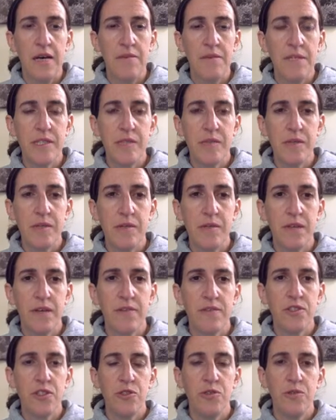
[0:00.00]
This week we'll
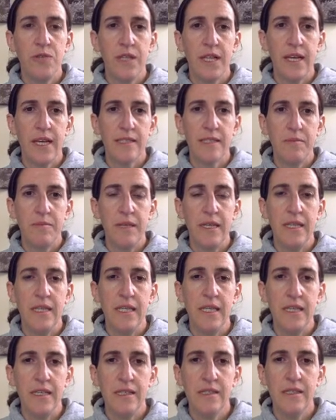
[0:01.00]
have 2 class
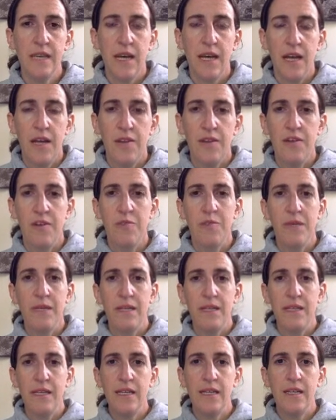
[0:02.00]
meetings. There will be a
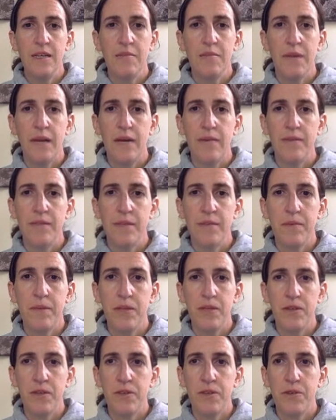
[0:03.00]
link that pops up in
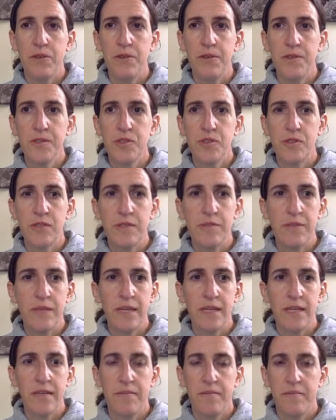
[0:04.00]
your Google Stream
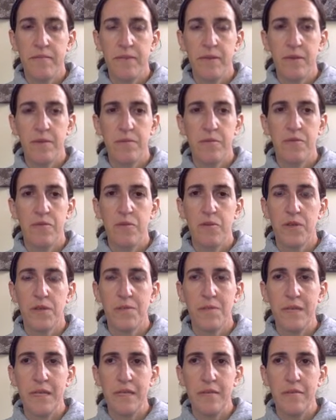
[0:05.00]
like before the
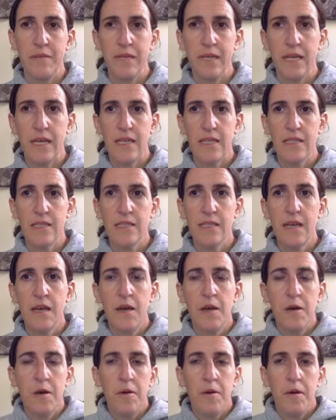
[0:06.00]
meeting begins,
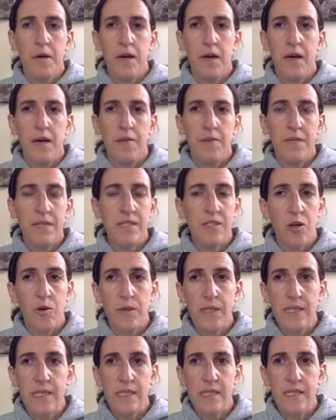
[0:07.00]
but it's
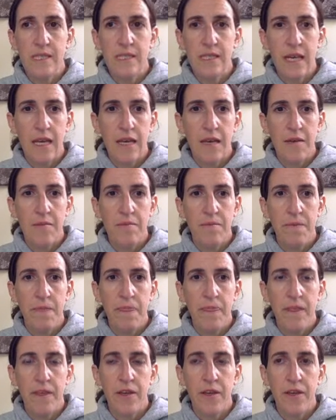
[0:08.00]
always the same
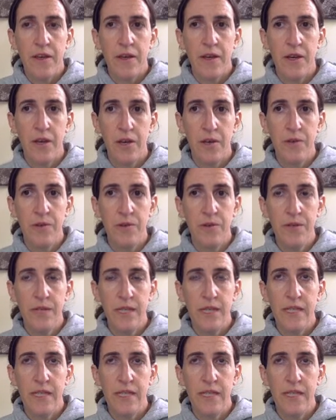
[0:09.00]
code.